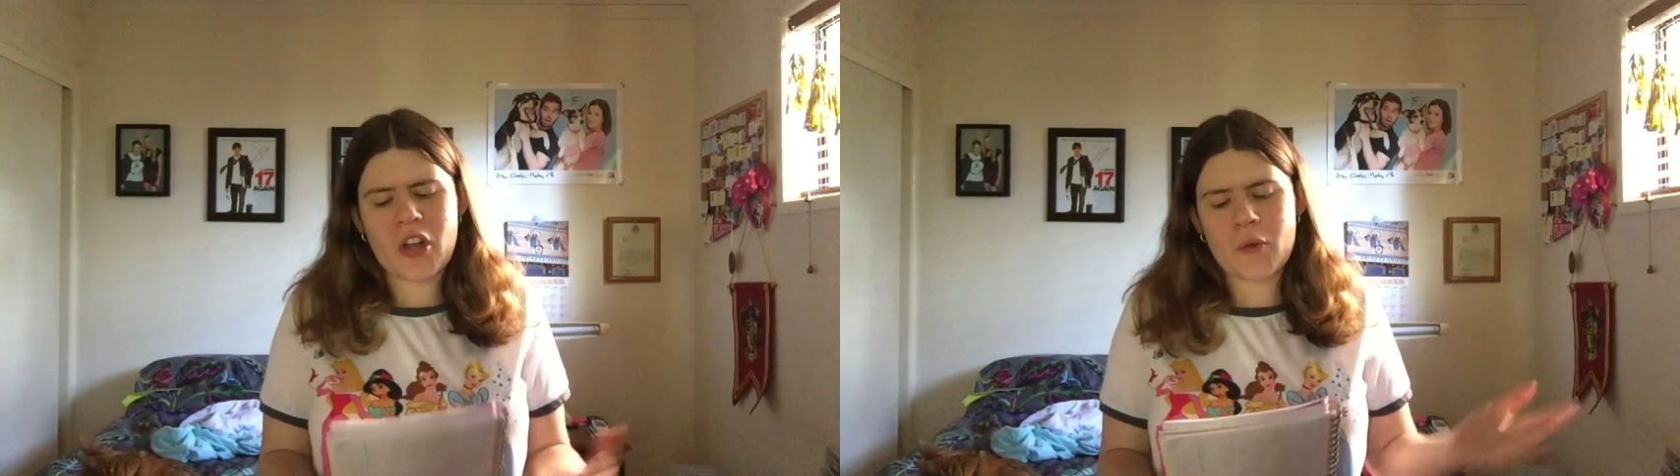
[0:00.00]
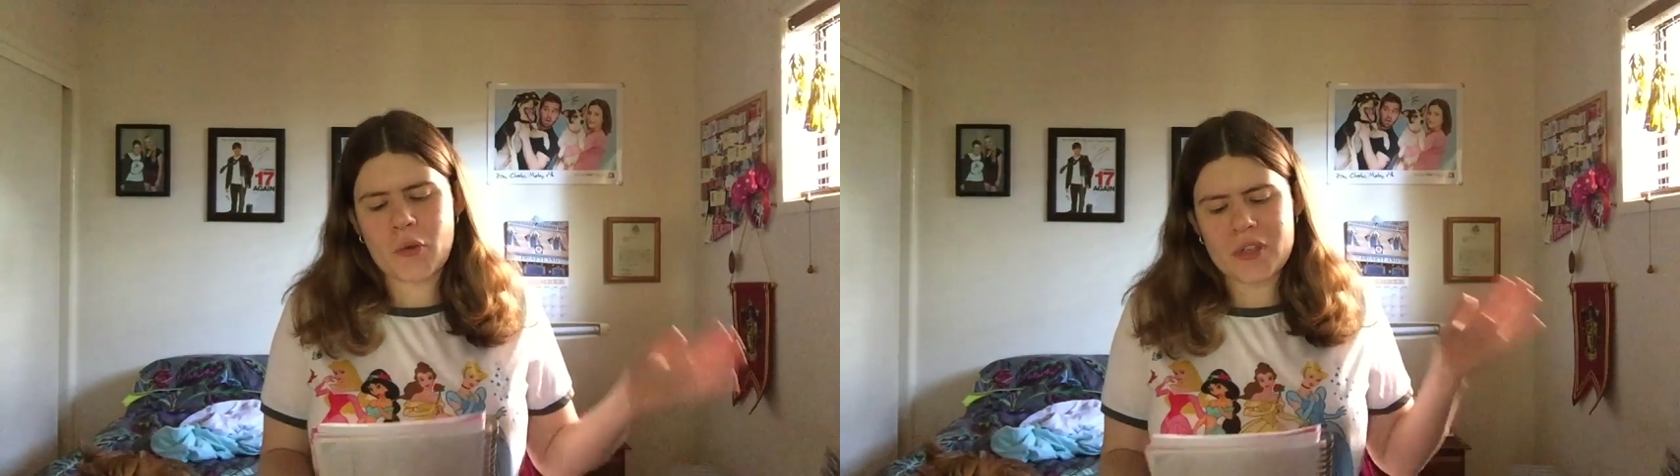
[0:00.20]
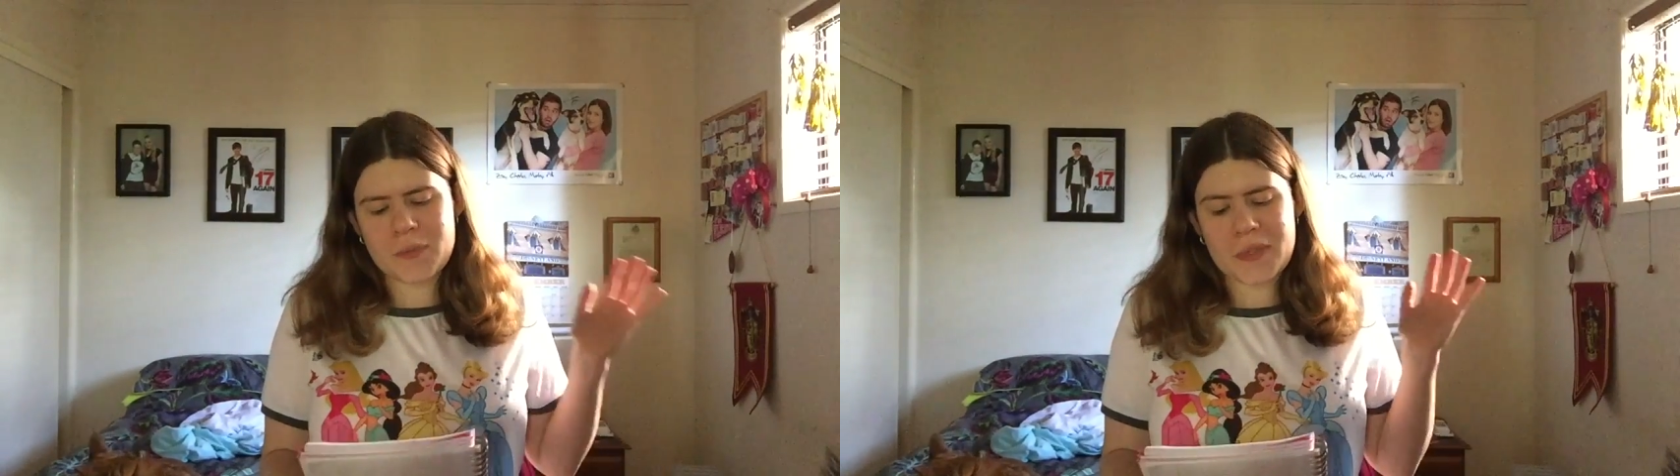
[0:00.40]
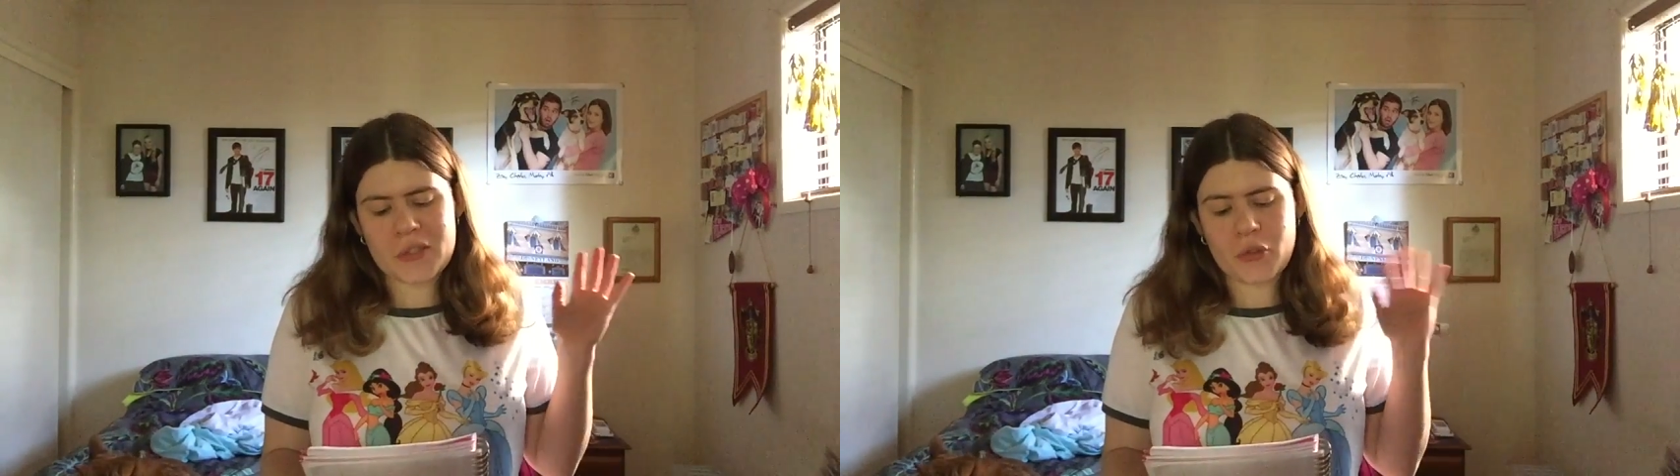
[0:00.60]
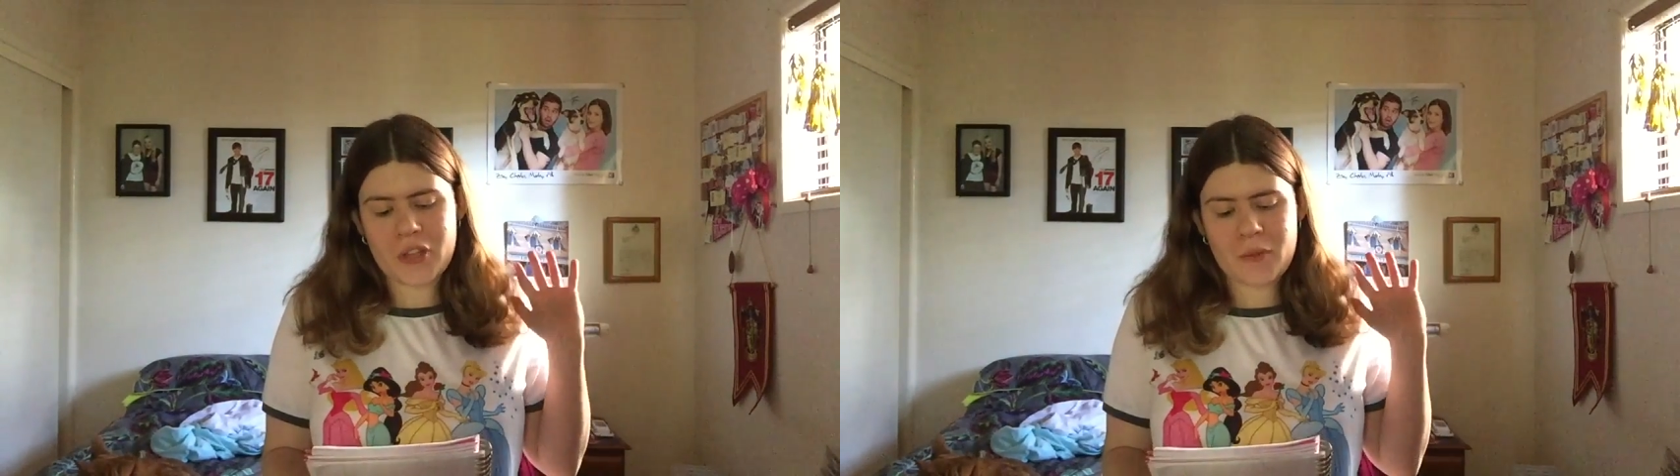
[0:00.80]
I'm going to be
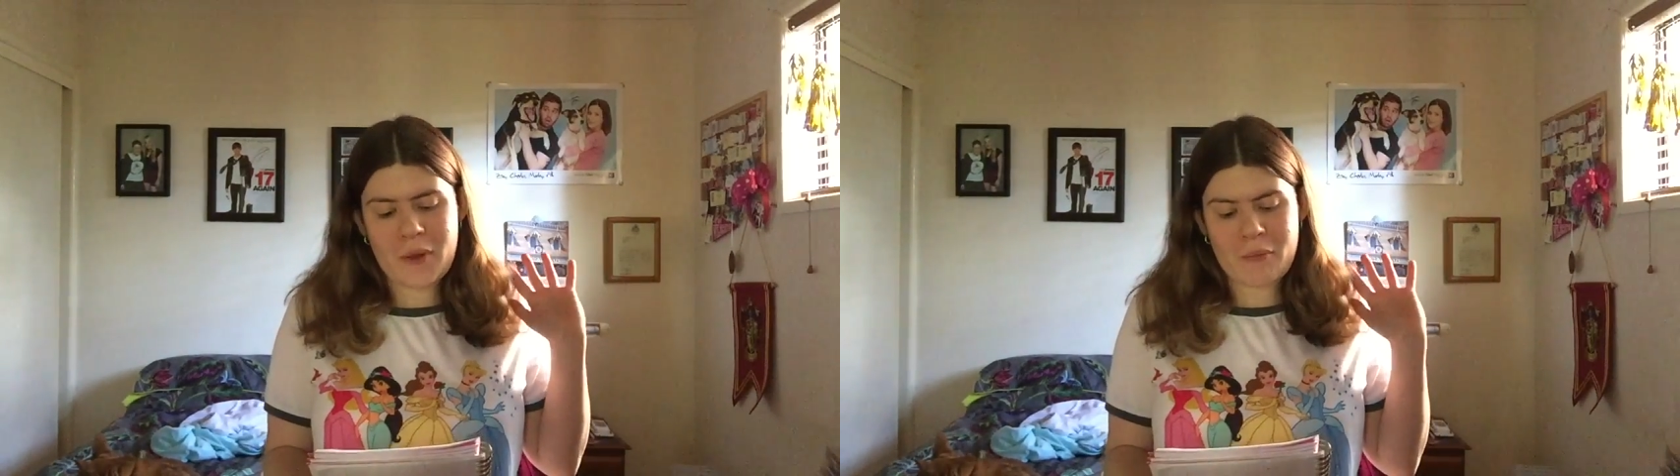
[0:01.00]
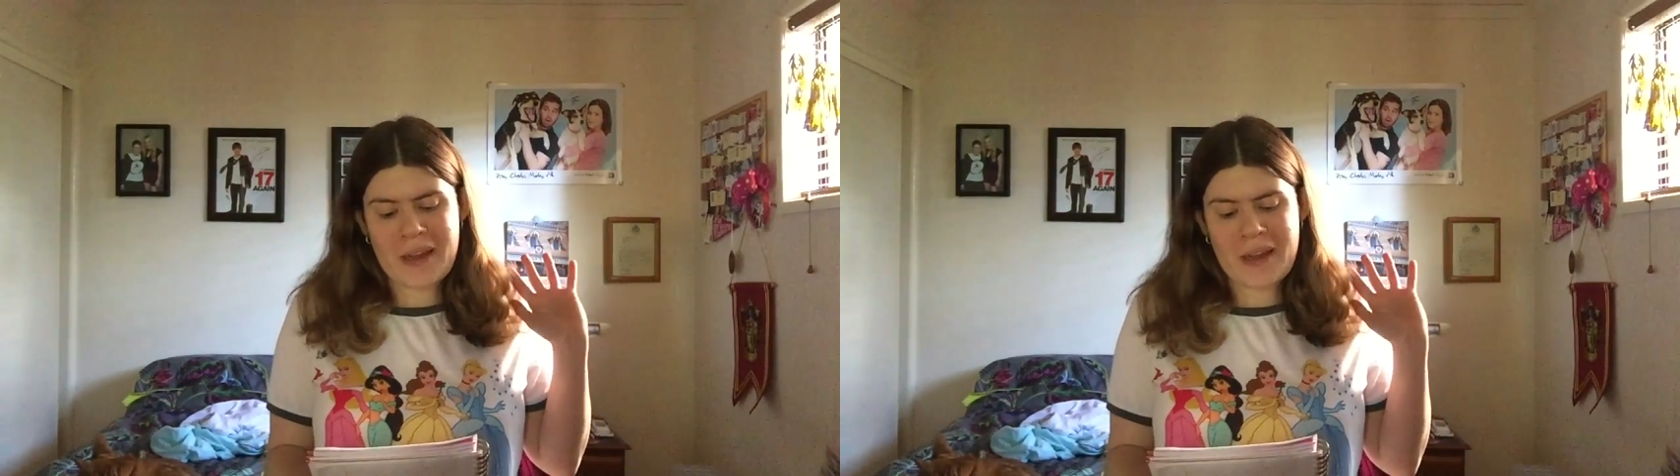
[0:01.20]
talking about